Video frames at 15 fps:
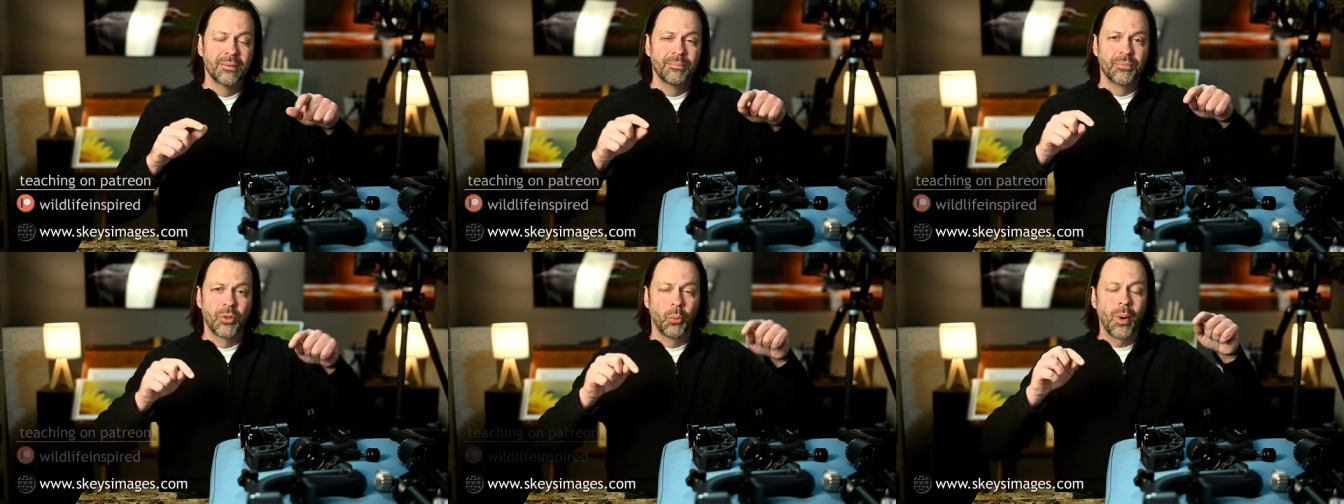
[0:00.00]

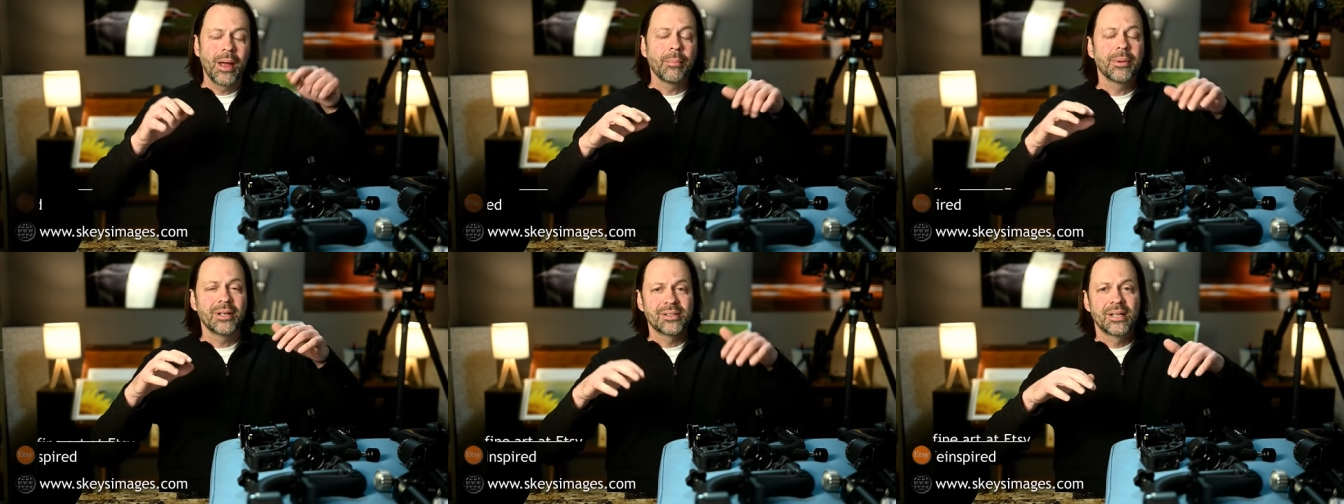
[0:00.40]
The way I'm
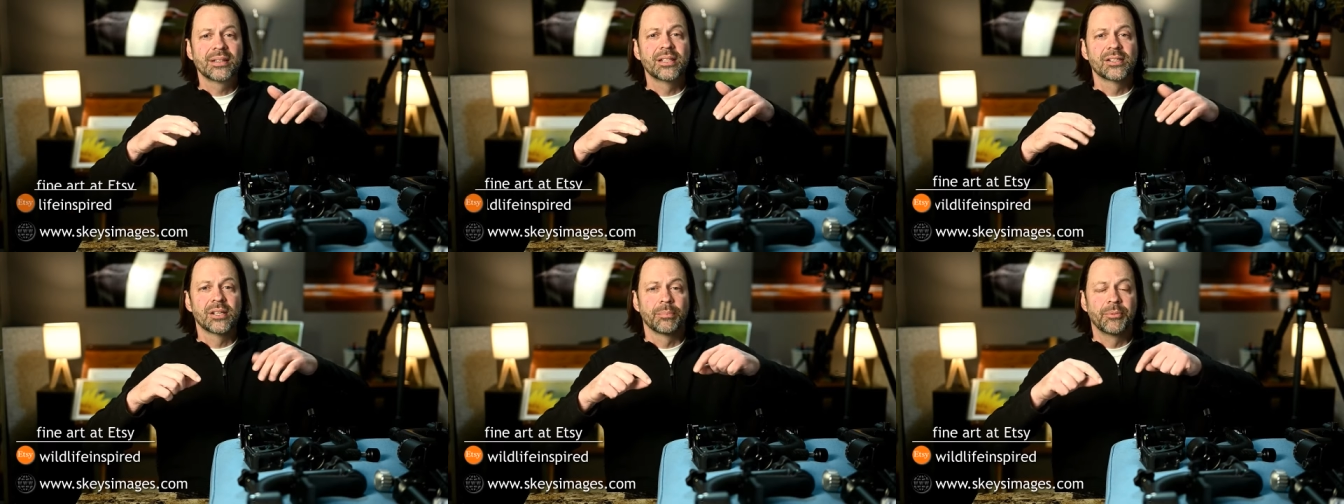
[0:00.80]
going to set
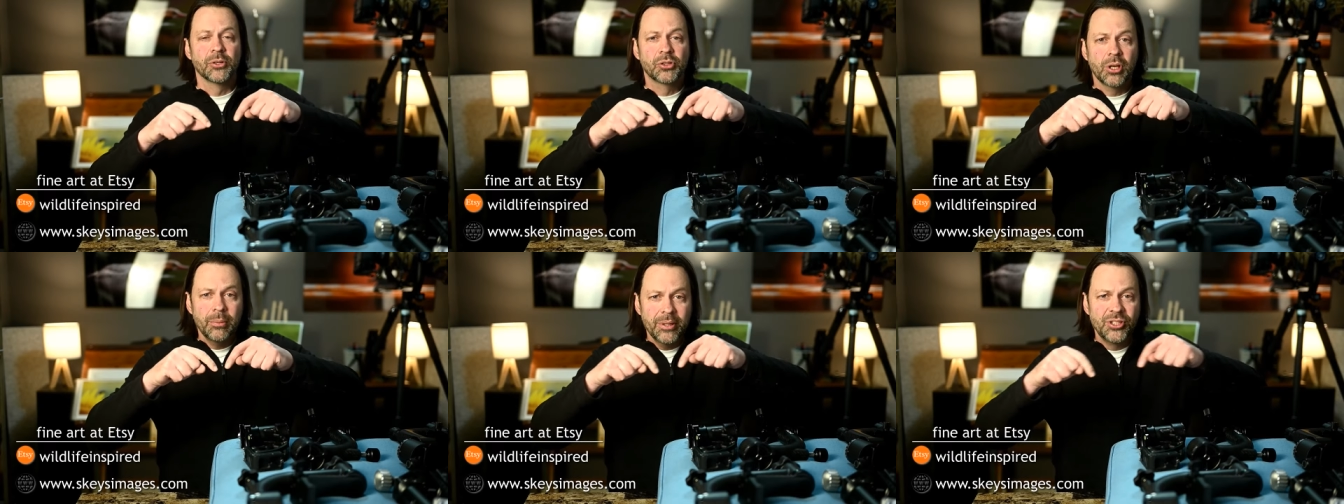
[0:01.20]
this up, there's
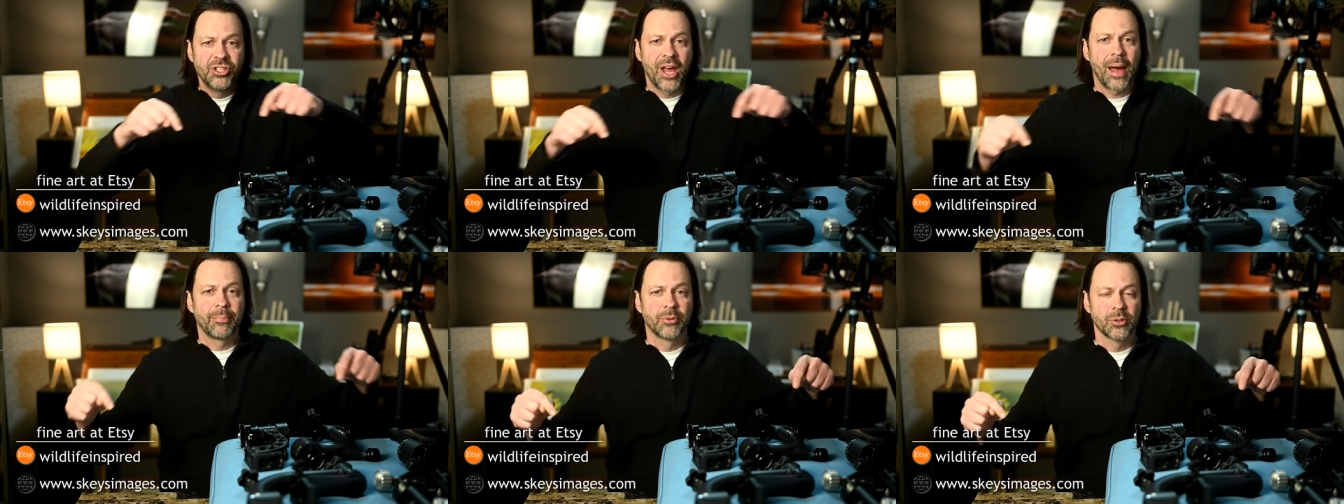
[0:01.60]
going to be
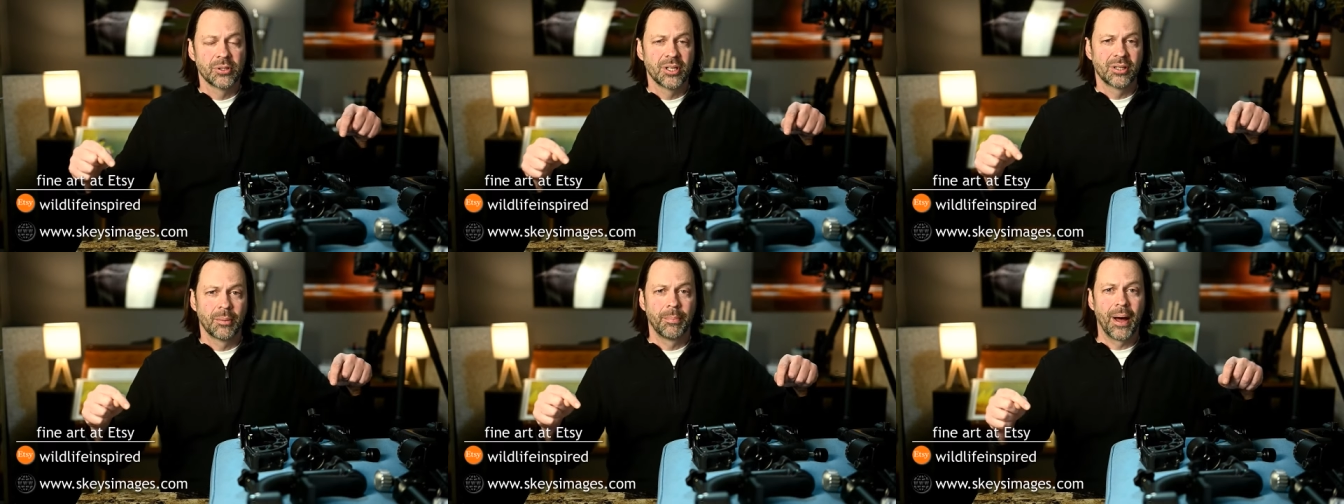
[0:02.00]
chapters
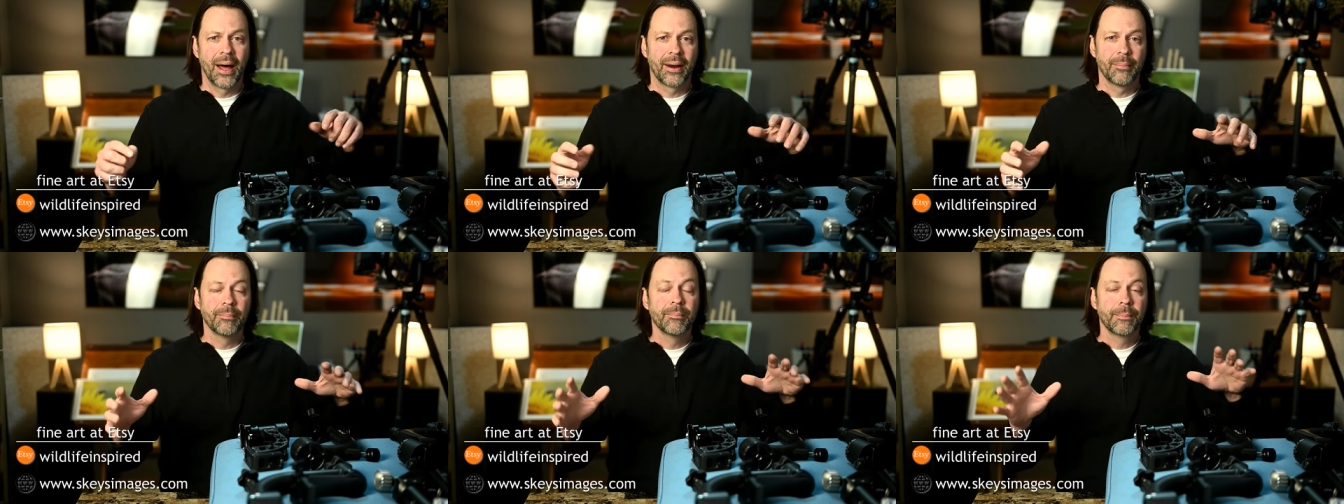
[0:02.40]
at the
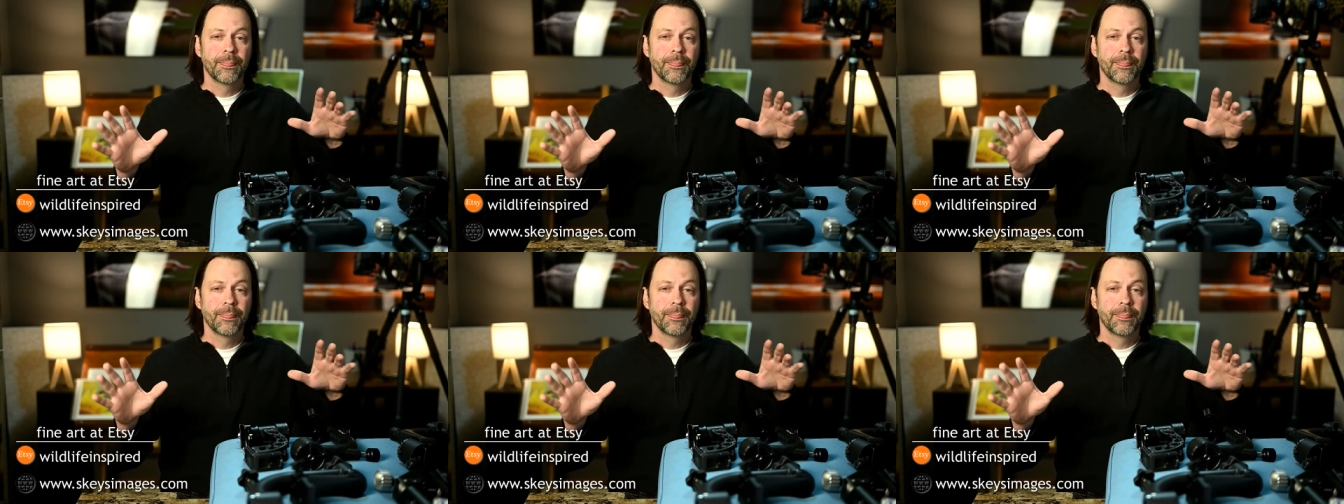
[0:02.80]
bottom.